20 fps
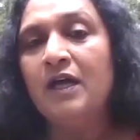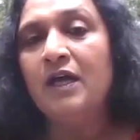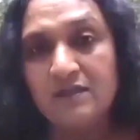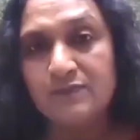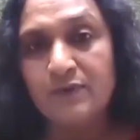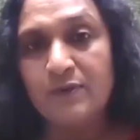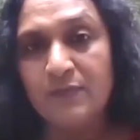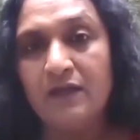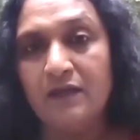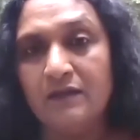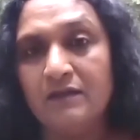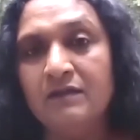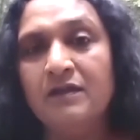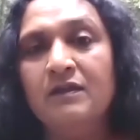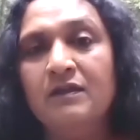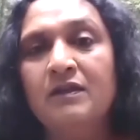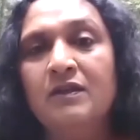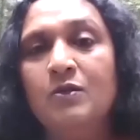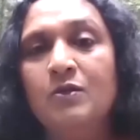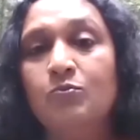fat
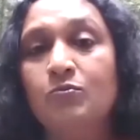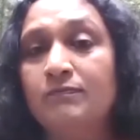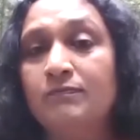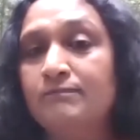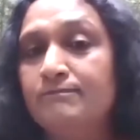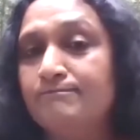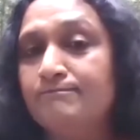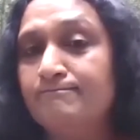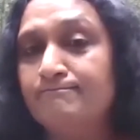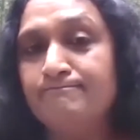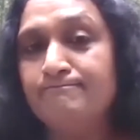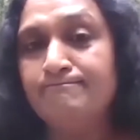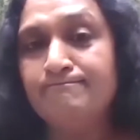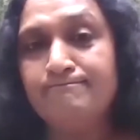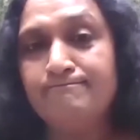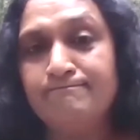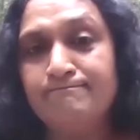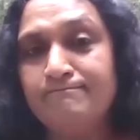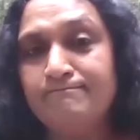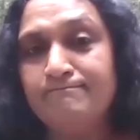cells we make,
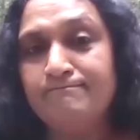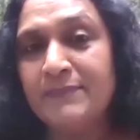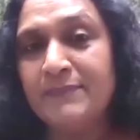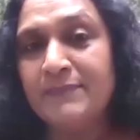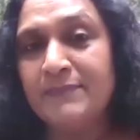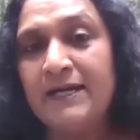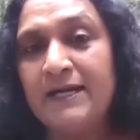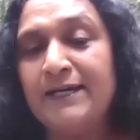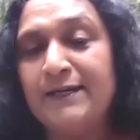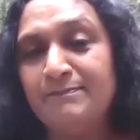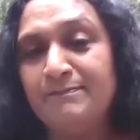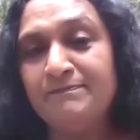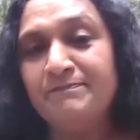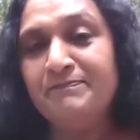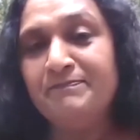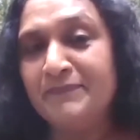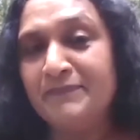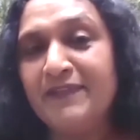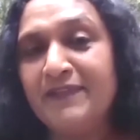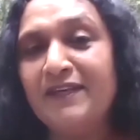um,
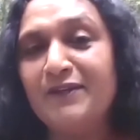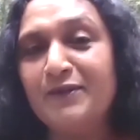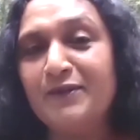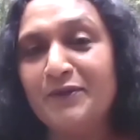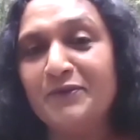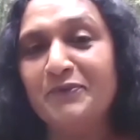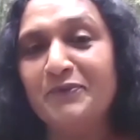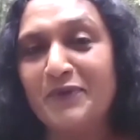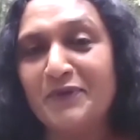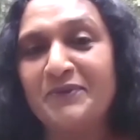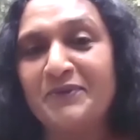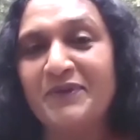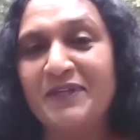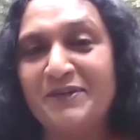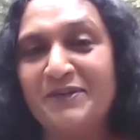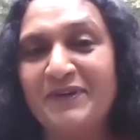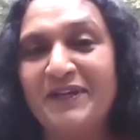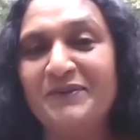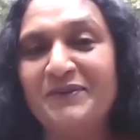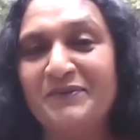they don't work very well.
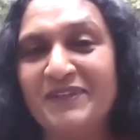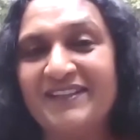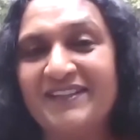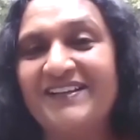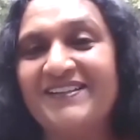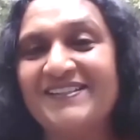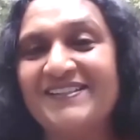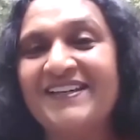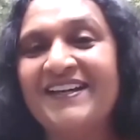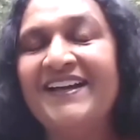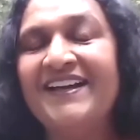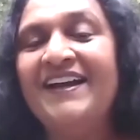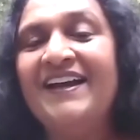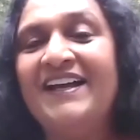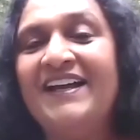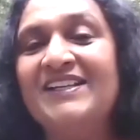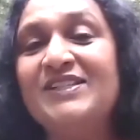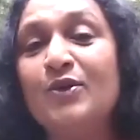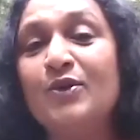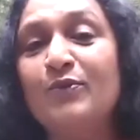yeah, yeah. And so we
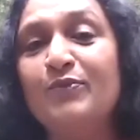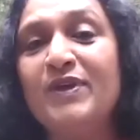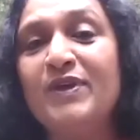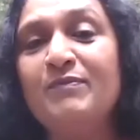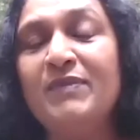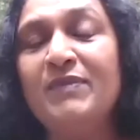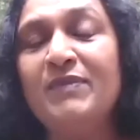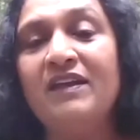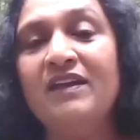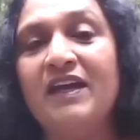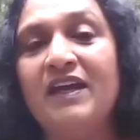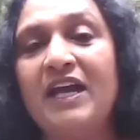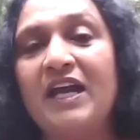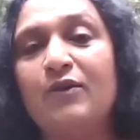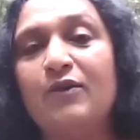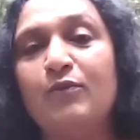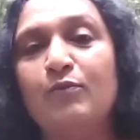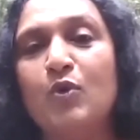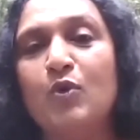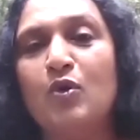may have more
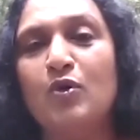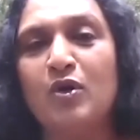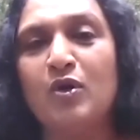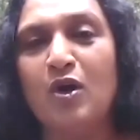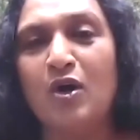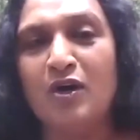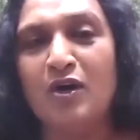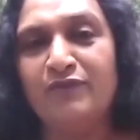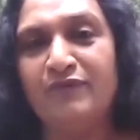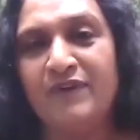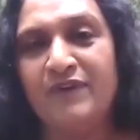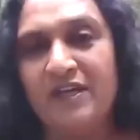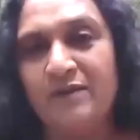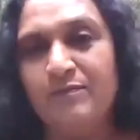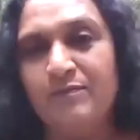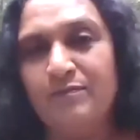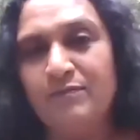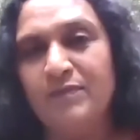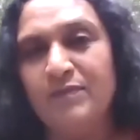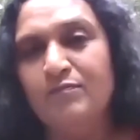of a,
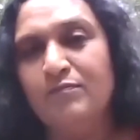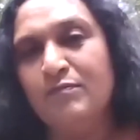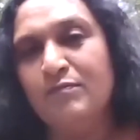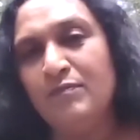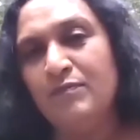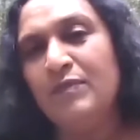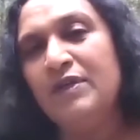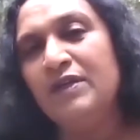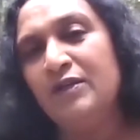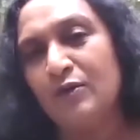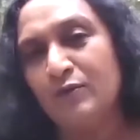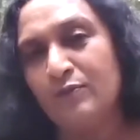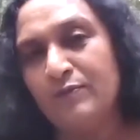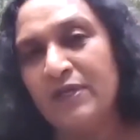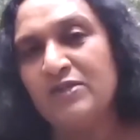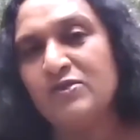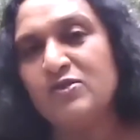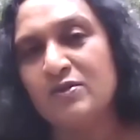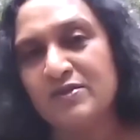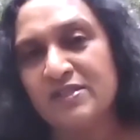you know, menstrual
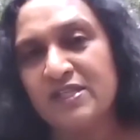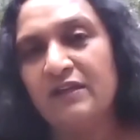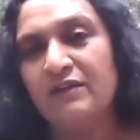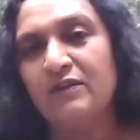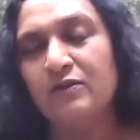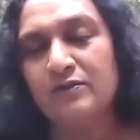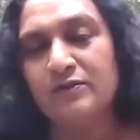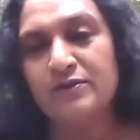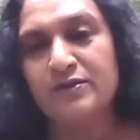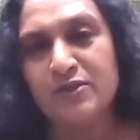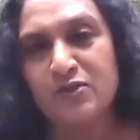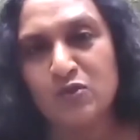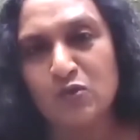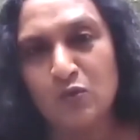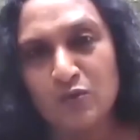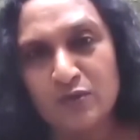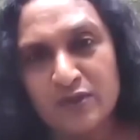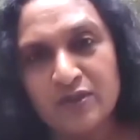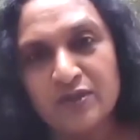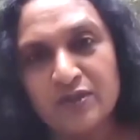cycle
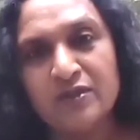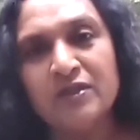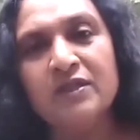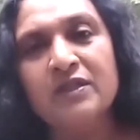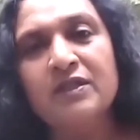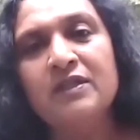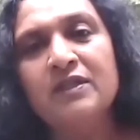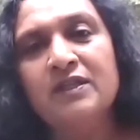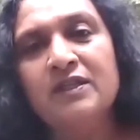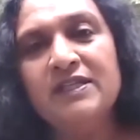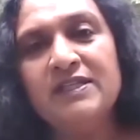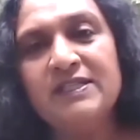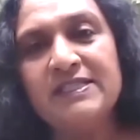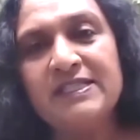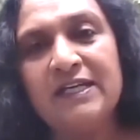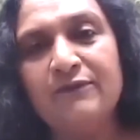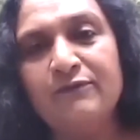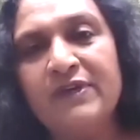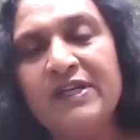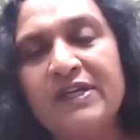disorder in some
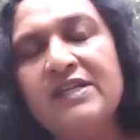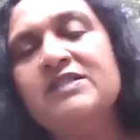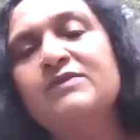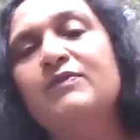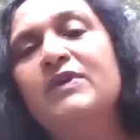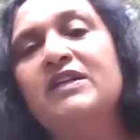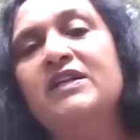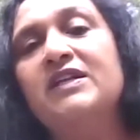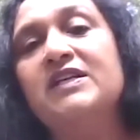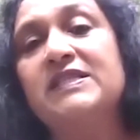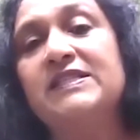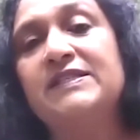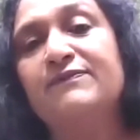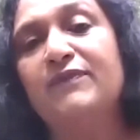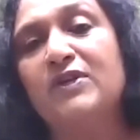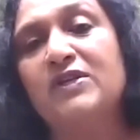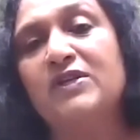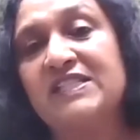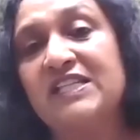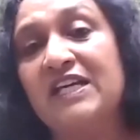mm-hmm. ways whereas
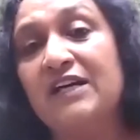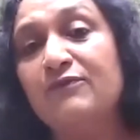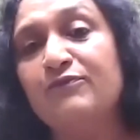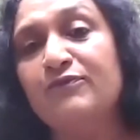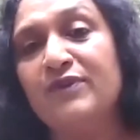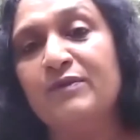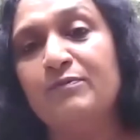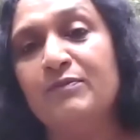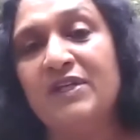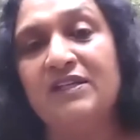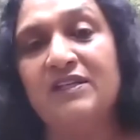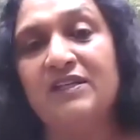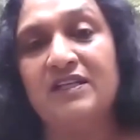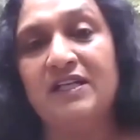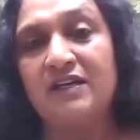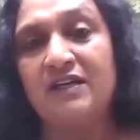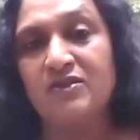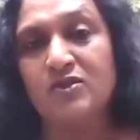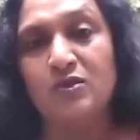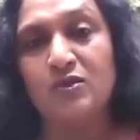for some women it
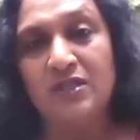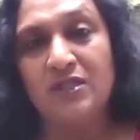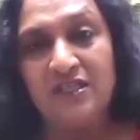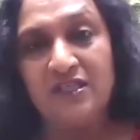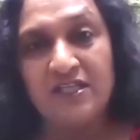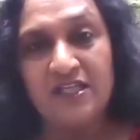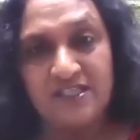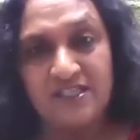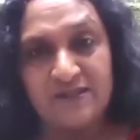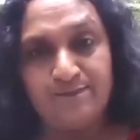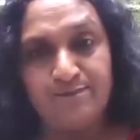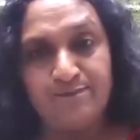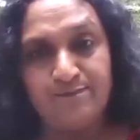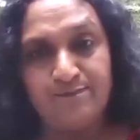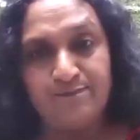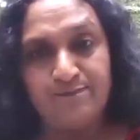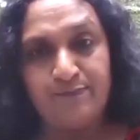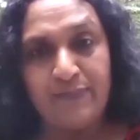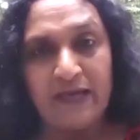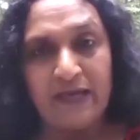actually gets
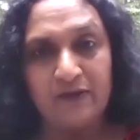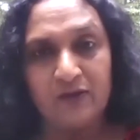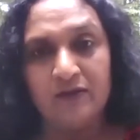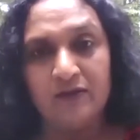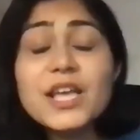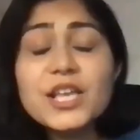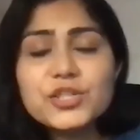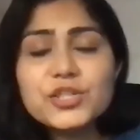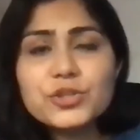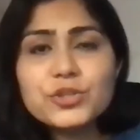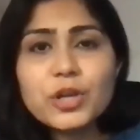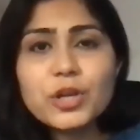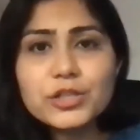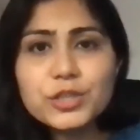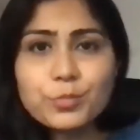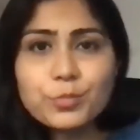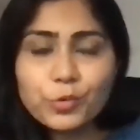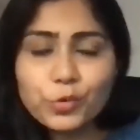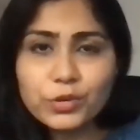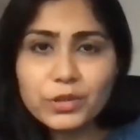better so dr
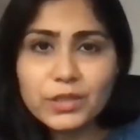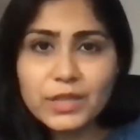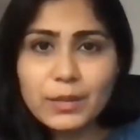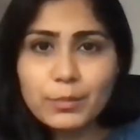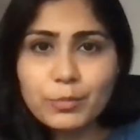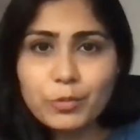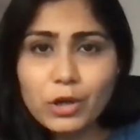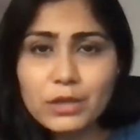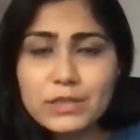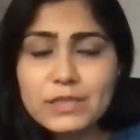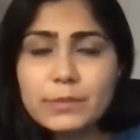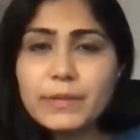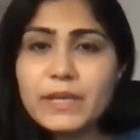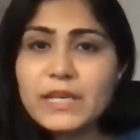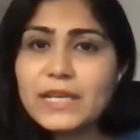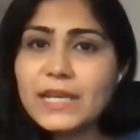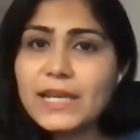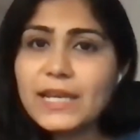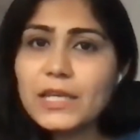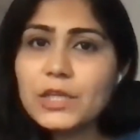murthy
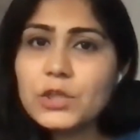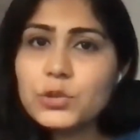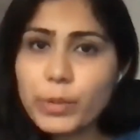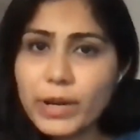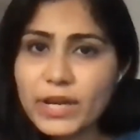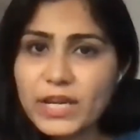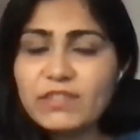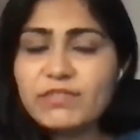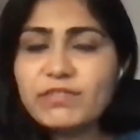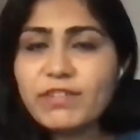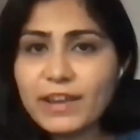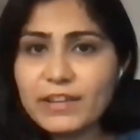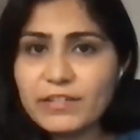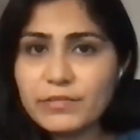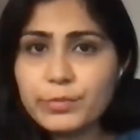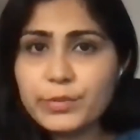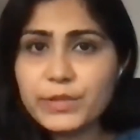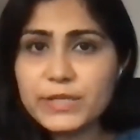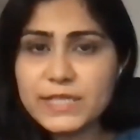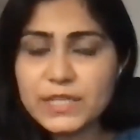approximately
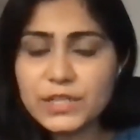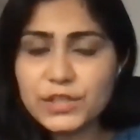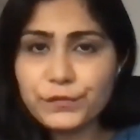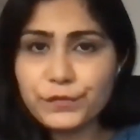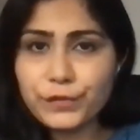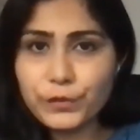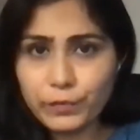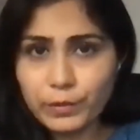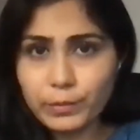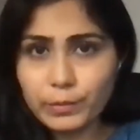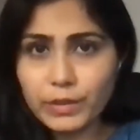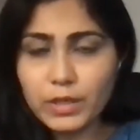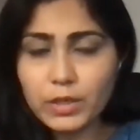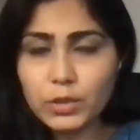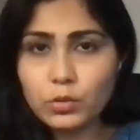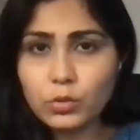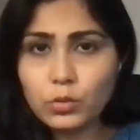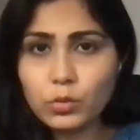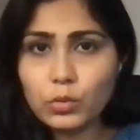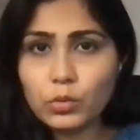25% of the women
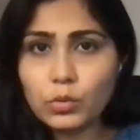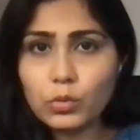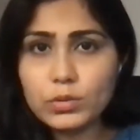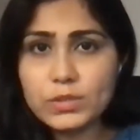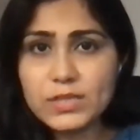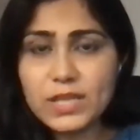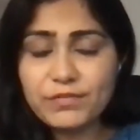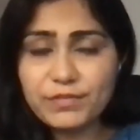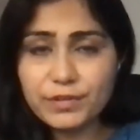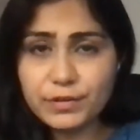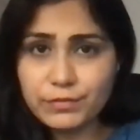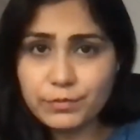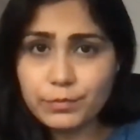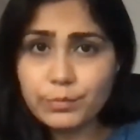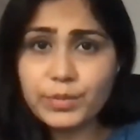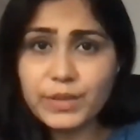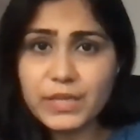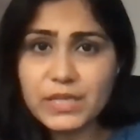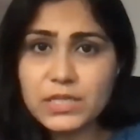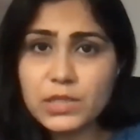who suffer from
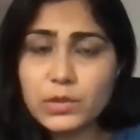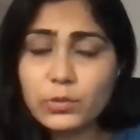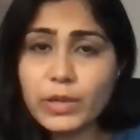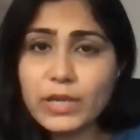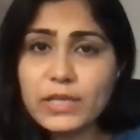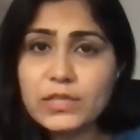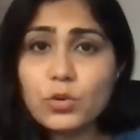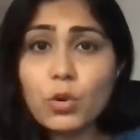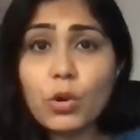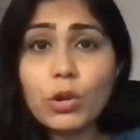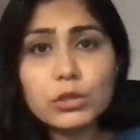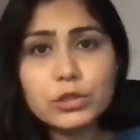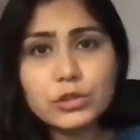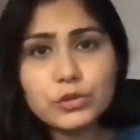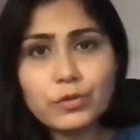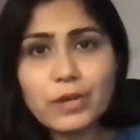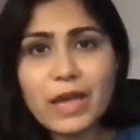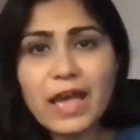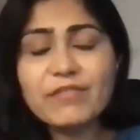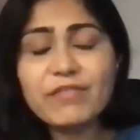pcos
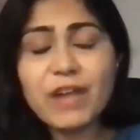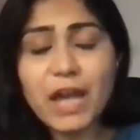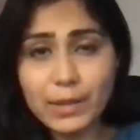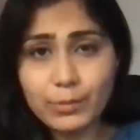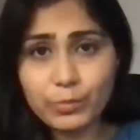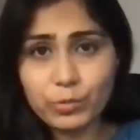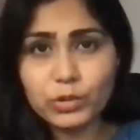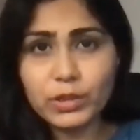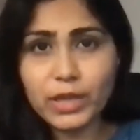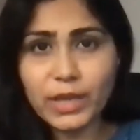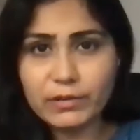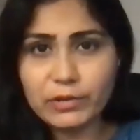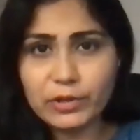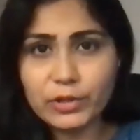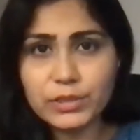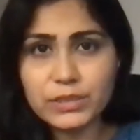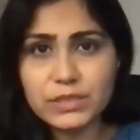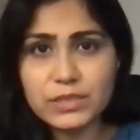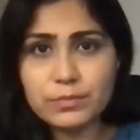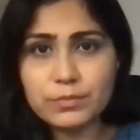also have
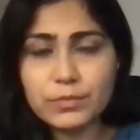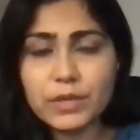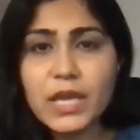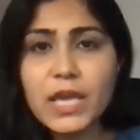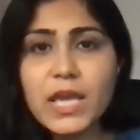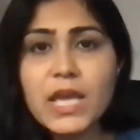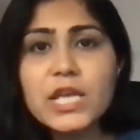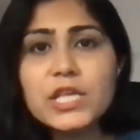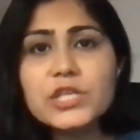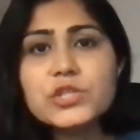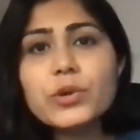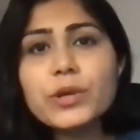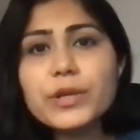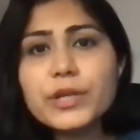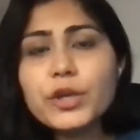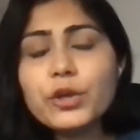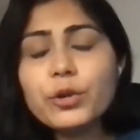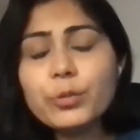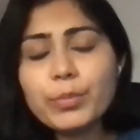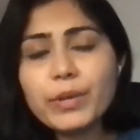hypothyroidism so in
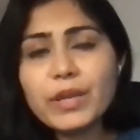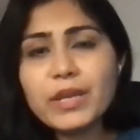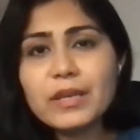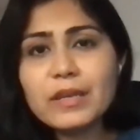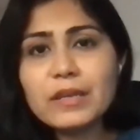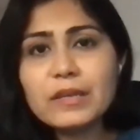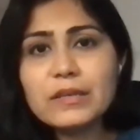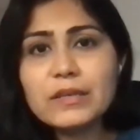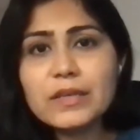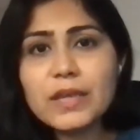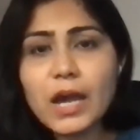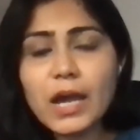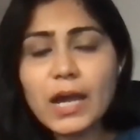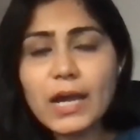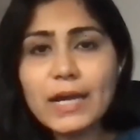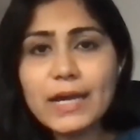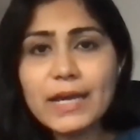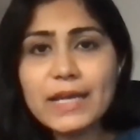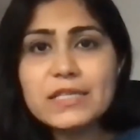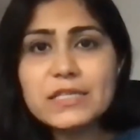your opinion
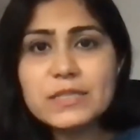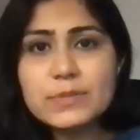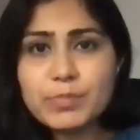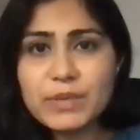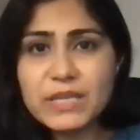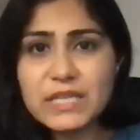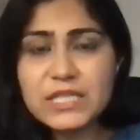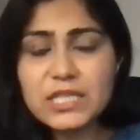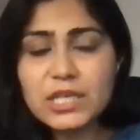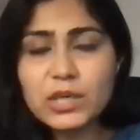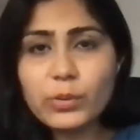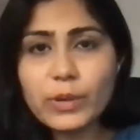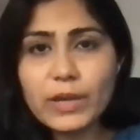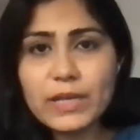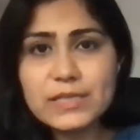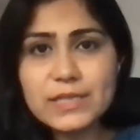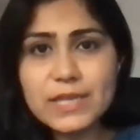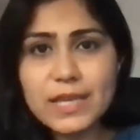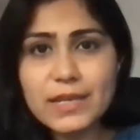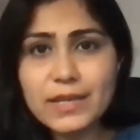uh, is
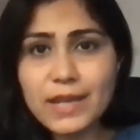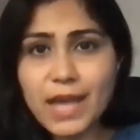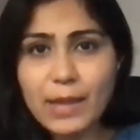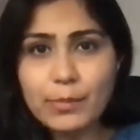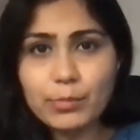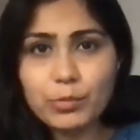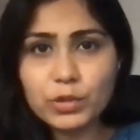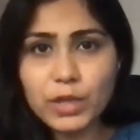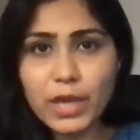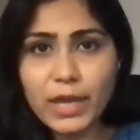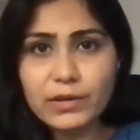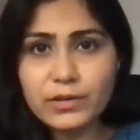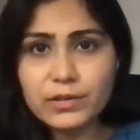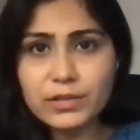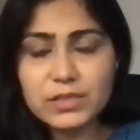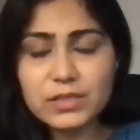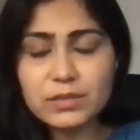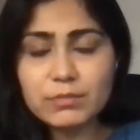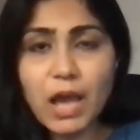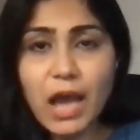pcos and
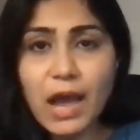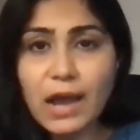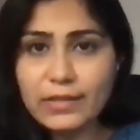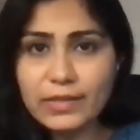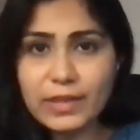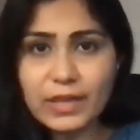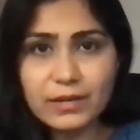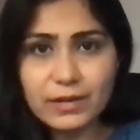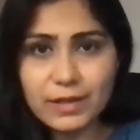hypothyroidism are they